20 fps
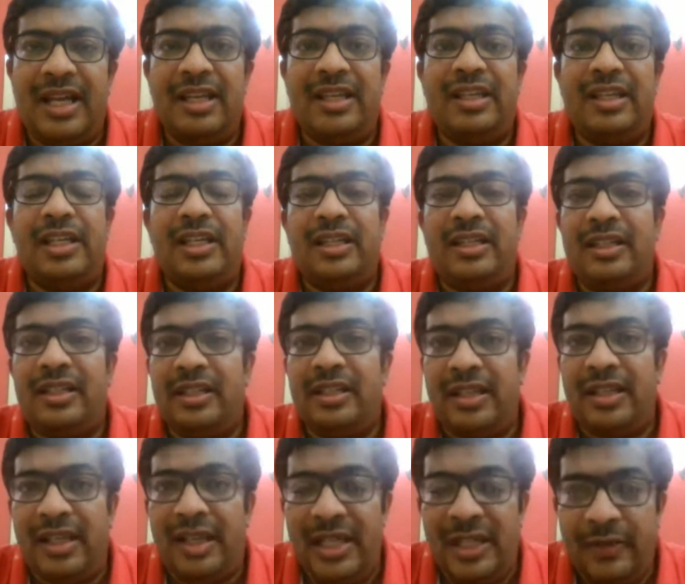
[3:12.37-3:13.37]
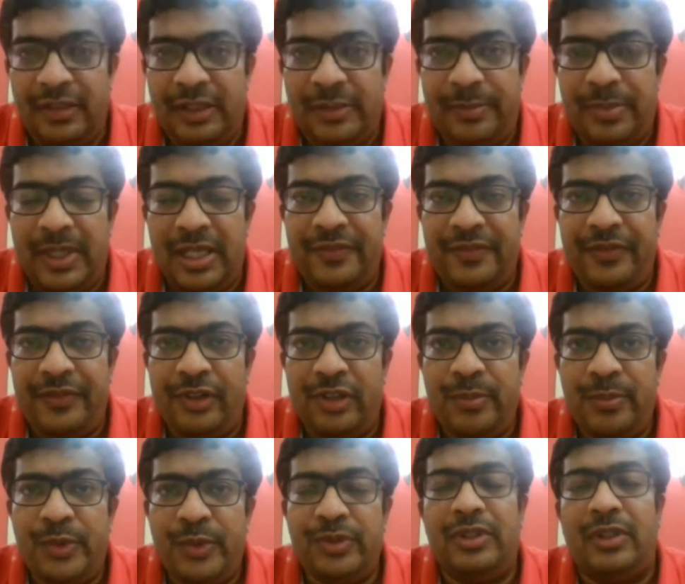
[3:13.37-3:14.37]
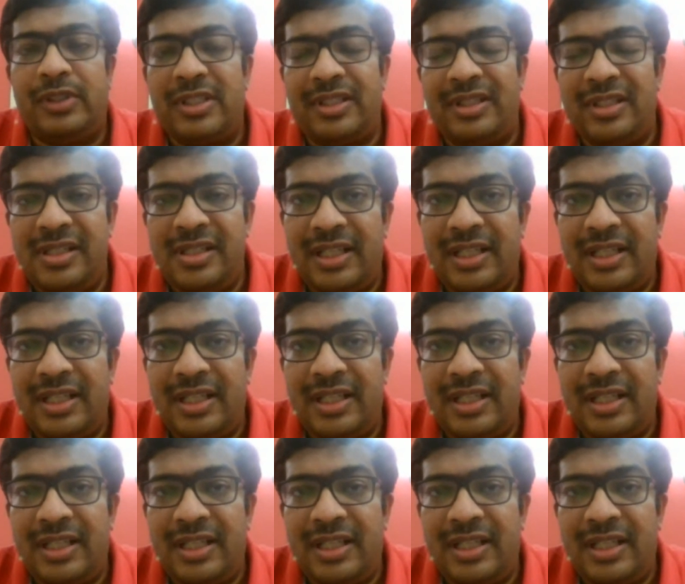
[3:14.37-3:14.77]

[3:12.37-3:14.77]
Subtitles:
hand over the platform to Dr. Sanjay Kalra, sir.